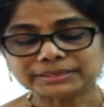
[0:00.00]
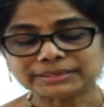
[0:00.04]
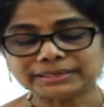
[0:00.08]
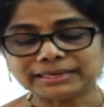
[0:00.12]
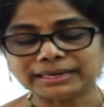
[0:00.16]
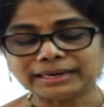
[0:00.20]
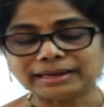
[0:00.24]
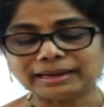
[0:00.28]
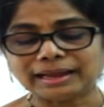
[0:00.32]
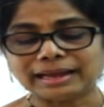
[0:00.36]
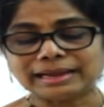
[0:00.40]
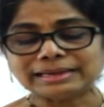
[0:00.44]

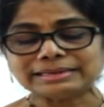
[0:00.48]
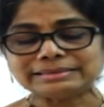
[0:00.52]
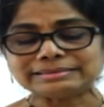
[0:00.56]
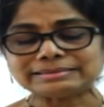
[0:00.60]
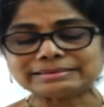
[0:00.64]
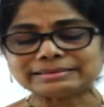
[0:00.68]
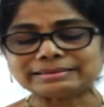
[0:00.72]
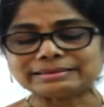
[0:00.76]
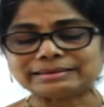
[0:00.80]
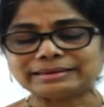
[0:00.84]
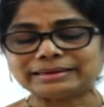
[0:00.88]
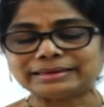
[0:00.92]

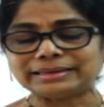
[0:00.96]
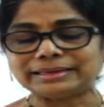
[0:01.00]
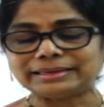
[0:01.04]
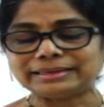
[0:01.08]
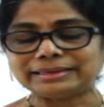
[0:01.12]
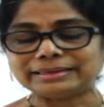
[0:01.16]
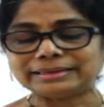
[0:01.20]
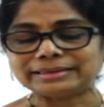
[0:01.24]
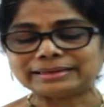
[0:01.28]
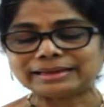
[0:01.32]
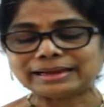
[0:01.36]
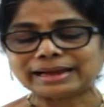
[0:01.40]
delightedly
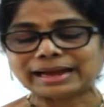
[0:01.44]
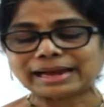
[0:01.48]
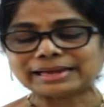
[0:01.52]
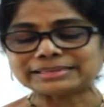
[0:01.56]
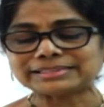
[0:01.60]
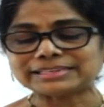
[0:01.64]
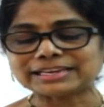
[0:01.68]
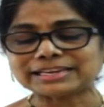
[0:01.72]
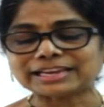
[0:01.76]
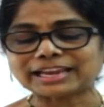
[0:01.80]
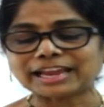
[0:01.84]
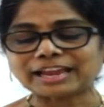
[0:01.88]

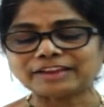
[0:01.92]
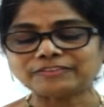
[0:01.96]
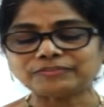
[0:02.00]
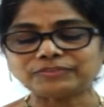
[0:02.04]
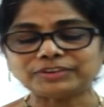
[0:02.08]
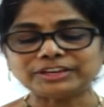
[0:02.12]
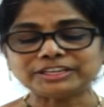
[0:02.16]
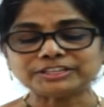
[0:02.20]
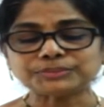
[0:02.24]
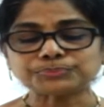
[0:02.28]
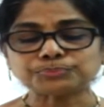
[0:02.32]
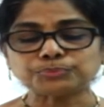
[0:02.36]
as he
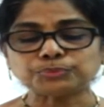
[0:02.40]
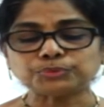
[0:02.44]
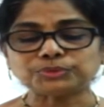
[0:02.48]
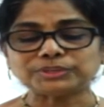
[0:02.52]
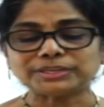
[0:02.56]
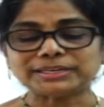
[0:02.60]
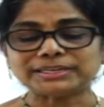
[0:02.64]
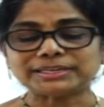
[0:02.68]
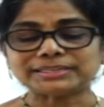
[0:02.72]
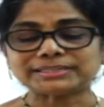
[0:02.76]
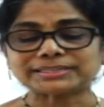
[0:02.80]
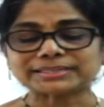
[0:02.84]
carefully
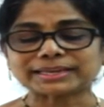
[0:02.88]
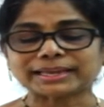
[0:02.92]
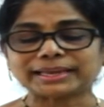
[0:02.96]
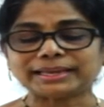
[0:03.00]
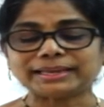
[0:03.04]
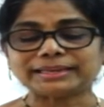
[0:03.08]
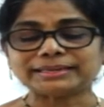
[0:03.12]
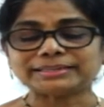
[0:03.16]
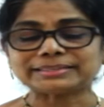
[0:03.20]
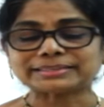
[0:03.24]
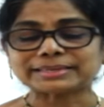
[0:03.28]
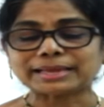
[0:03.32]
smoothed his
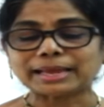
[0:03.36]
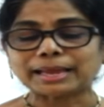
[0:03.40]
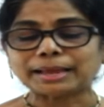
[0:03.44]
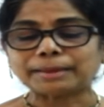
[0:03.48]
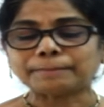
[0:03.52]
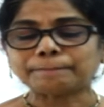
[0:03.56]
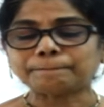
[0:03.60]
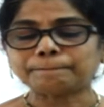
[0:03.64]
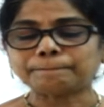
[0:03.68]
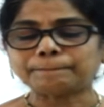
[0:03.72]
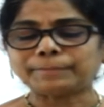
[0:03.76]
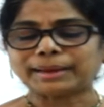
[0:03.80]
scales
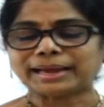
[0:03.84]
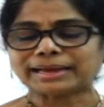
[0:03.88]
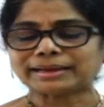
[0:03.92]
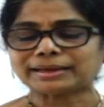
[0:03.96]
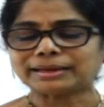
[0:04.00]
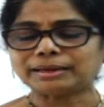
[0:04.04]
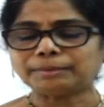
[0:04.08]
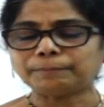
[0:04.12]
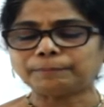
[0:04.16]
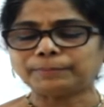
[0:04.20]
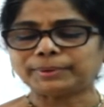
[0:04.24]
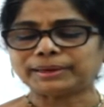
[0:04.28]
back
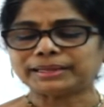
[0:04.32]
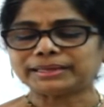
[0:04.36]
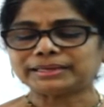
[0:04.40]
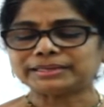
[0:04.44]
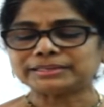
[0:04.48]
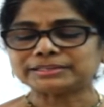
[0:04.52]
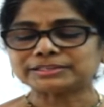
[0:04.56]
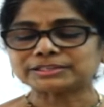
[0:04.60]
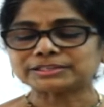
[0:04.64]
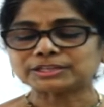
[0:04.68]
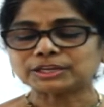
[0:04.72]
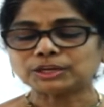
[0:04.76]
in
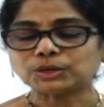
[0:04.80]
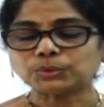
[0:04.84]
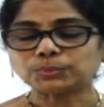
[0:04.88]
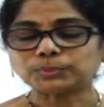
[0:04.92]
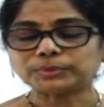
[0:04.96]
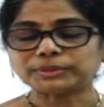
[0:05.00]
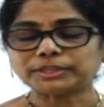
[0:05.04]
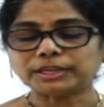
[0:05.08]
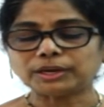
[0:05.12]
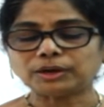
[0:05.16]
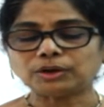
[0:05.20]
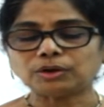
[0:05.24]
place
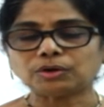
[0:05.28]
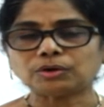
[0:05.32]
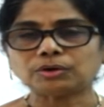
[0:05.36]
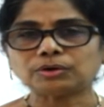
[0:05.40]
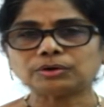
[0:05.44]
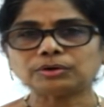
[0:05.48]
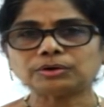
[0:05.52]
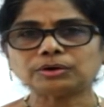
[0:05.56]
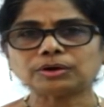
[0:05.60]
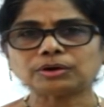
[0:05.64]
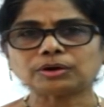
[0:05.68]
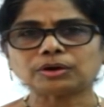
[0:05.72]
with the long
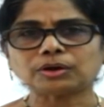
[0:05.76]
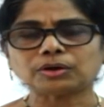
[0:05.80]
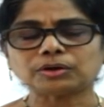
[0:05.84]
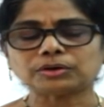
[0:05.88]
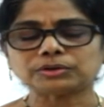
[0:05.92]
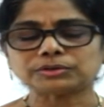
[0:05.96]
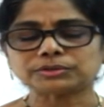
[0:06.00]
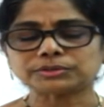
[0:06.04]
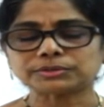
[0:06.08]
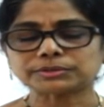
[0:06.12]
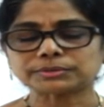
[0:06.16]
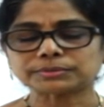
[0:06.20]

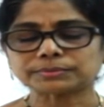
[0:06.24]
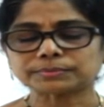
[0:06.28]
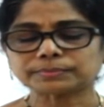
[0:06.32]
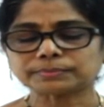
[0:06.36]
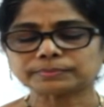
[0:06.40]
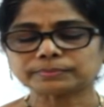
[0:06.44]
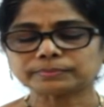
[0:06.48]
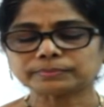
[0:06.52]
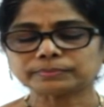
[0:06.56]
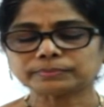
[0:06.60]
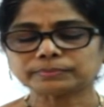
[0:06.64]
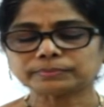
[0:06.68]
claws.
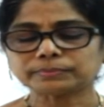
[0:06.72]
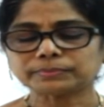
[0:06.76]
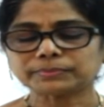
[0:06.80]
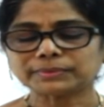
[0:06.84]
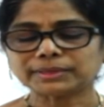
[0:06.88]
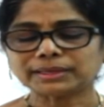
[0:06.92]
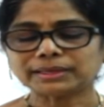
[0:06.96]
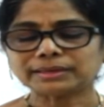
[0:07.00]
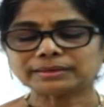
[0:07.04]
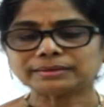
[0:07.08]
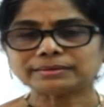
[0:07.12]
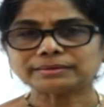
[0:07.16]

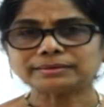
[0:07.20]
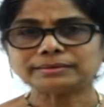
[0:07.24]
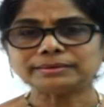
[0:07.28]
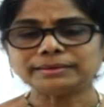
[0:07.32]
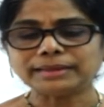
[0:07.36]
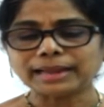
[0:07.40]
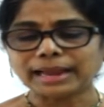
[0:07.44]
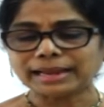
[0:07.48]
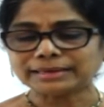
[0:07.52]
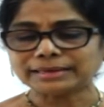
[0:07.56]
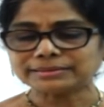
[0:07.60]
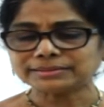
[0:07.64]

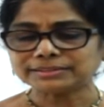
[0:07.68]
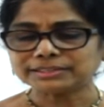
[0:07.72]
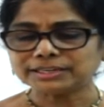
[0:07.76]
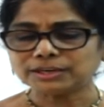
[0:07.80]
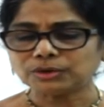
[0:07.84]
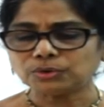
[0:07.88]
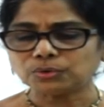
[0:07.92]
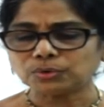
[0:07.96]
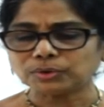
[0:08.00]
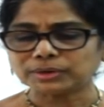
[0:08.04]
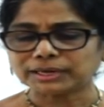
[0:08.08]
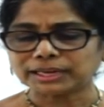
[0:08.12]
Dassie
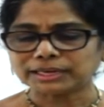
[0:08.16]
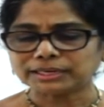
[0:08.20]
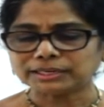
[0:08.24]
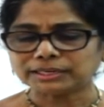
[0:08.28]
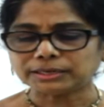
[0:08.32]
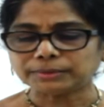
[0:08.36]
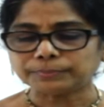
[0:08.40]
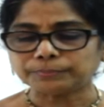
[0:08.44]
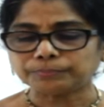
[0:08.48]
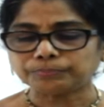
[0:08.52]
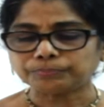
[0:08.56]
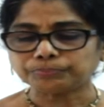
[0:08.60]
looked at
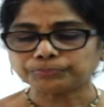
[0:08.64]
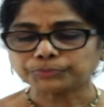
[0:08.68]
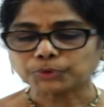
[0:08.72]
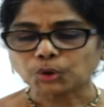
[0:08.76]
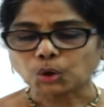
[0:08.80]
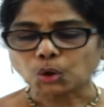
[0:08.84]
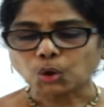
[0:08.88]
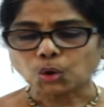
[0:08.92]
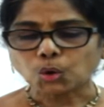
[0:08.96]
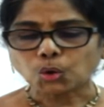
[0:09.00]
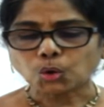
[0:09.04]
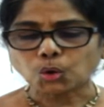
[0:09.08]
him
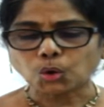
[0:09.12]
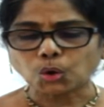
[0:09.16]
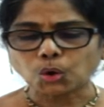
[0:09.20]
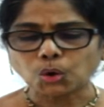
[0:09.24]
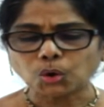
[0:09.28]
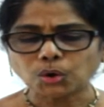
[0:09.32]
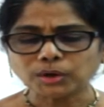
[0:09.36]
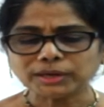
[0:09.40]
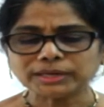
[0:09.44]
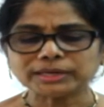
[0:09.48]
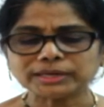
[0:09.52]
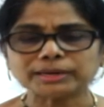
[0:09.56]

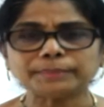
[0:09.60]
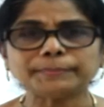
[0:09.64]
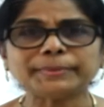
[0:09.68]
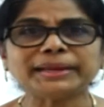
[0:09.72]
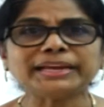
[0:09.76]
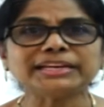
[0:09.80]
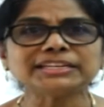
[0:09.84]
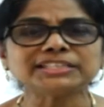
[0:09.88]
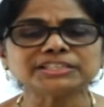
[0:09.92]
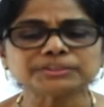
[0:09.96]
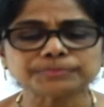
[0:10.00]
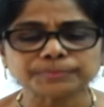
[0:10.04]
all in
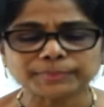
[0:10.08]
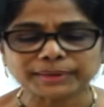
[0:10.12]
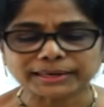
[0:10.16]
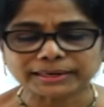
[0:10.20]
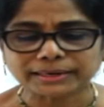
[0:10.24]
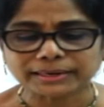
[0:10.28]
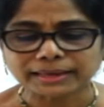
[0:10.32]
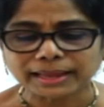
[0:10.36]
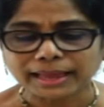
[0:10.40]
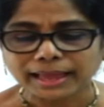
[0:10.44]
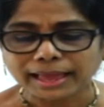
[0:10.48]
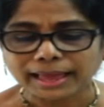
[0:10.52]

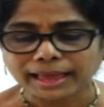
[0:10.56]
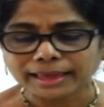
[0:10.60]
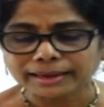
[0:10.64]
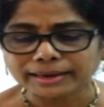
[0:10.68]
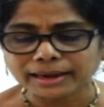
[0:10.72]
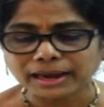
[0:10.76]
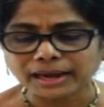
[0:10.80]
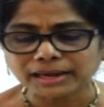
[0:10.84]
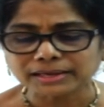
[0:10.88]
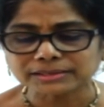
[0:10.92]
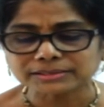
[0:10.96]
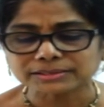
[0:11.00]
amazement
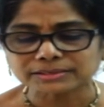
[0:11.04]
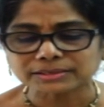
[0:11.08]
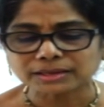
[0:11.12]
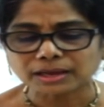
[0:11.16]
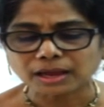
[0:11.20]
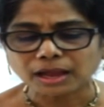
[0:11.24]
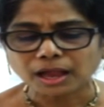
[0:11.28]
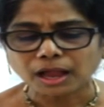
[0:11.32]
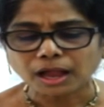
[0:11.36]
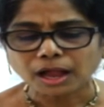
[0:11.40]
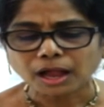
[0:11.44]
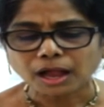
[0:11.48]
and asked,
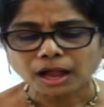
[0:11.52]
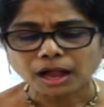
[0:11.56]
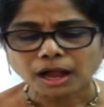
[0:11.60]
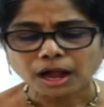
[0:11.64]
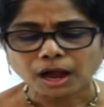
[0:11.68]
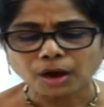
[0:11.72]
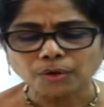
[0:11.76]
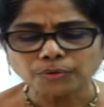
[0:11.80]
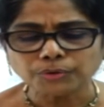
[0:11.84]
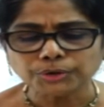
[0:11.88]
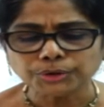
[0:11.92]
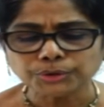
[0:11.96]

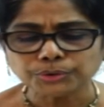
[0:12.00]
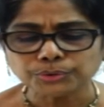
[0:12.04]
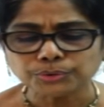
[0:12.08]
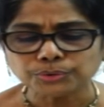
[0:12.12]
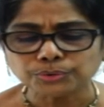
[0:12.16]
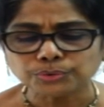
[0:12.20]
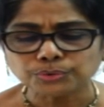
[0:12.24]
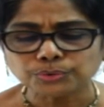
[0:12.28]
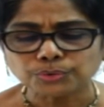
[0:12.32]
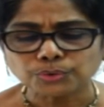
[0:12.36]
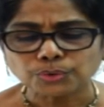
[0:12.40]
"How do you